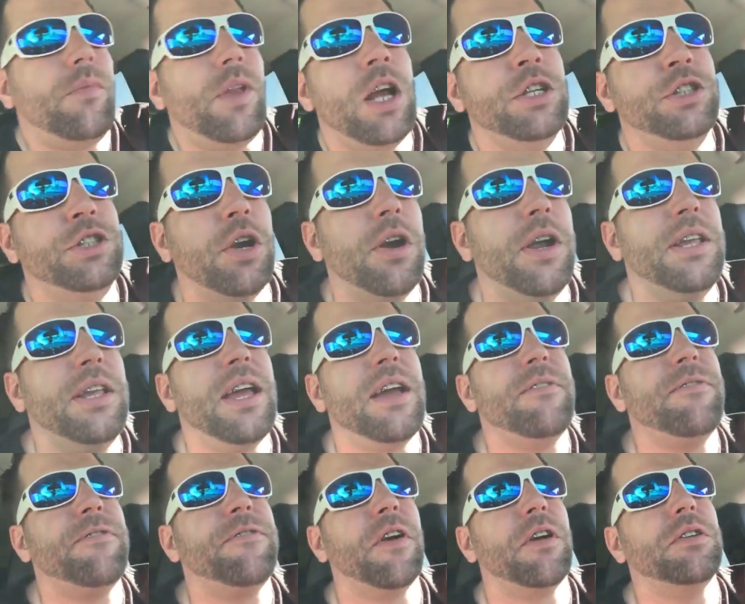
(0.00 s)
During
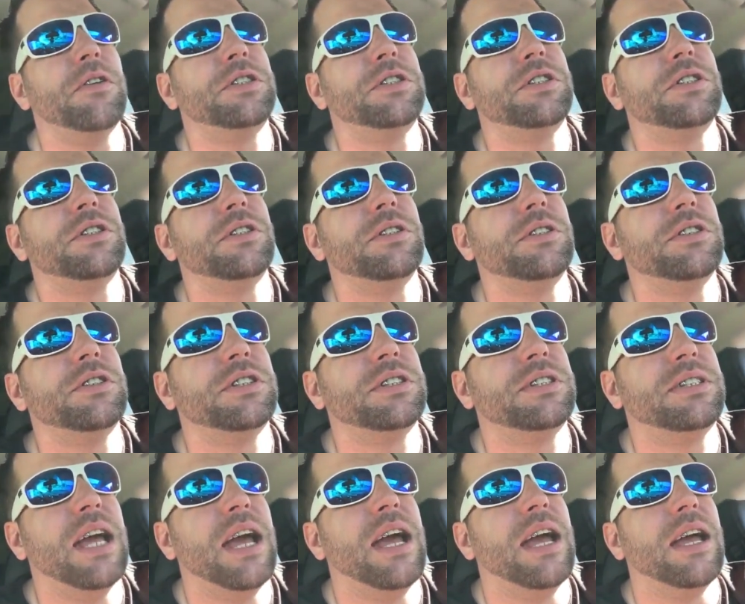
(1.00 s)
that first
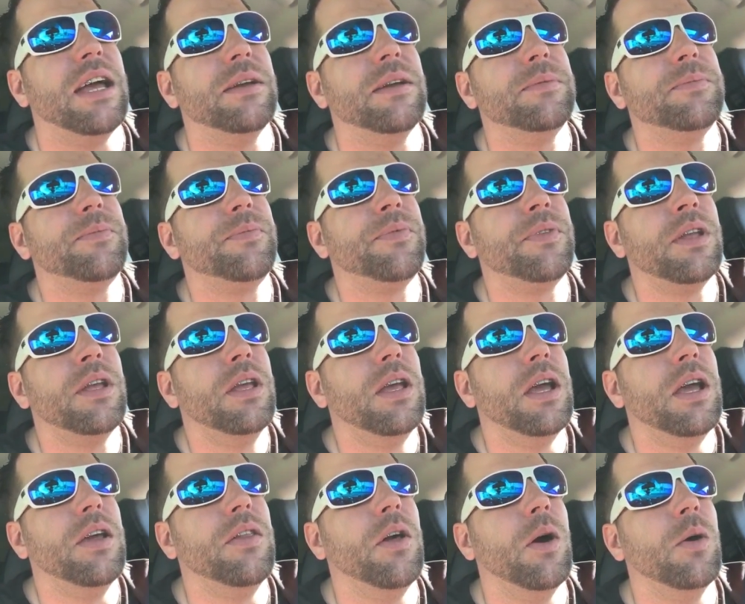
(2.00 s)
stay
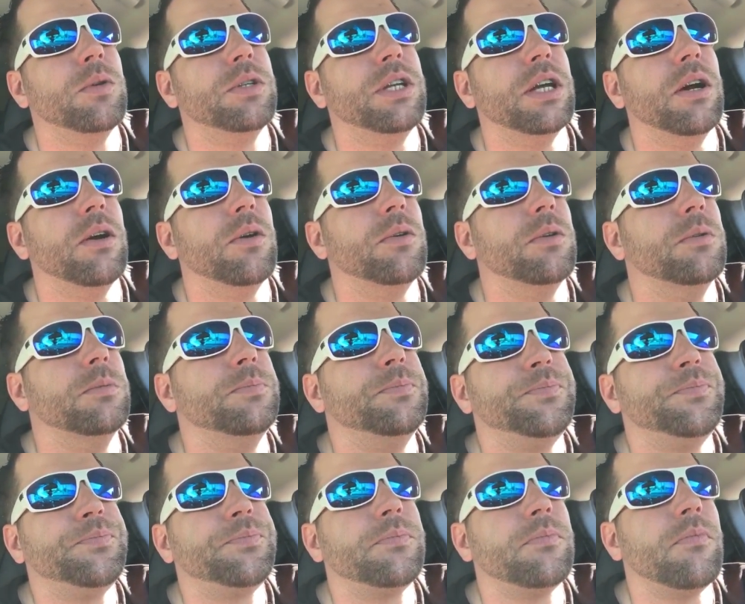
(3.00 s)
in the hotel room,
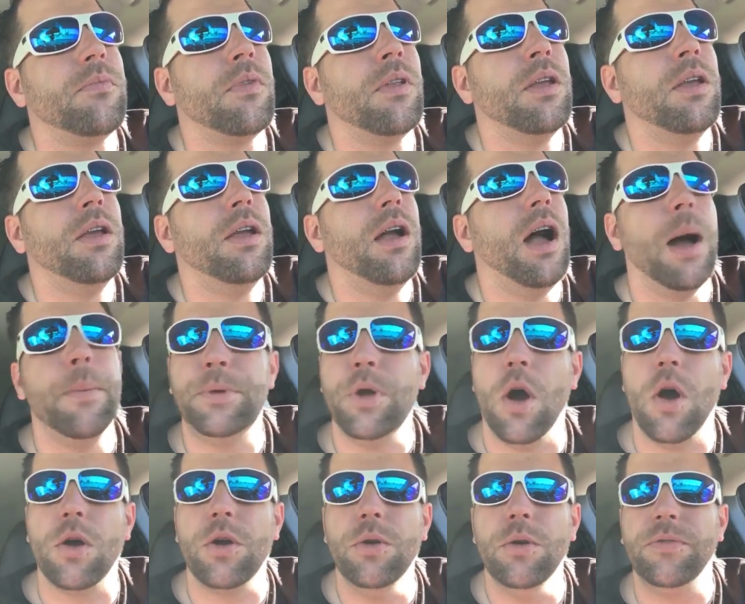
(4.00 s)
I'm
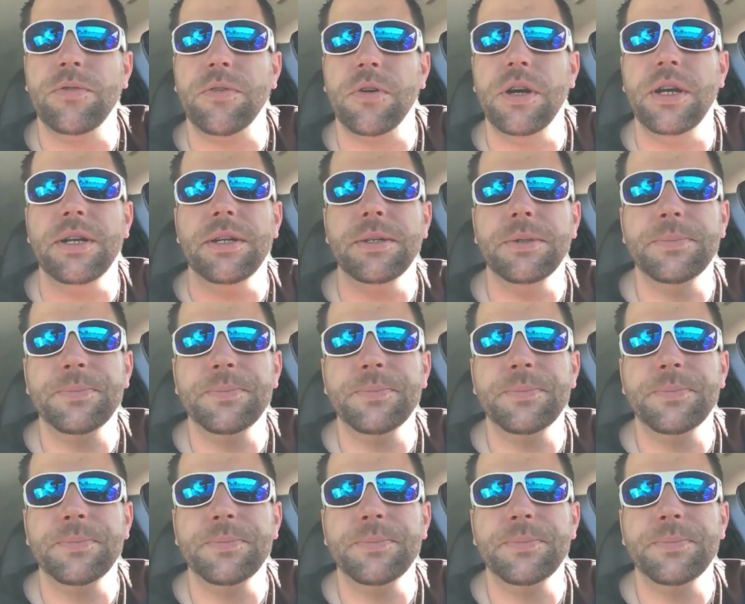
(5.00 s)
talking to a friend,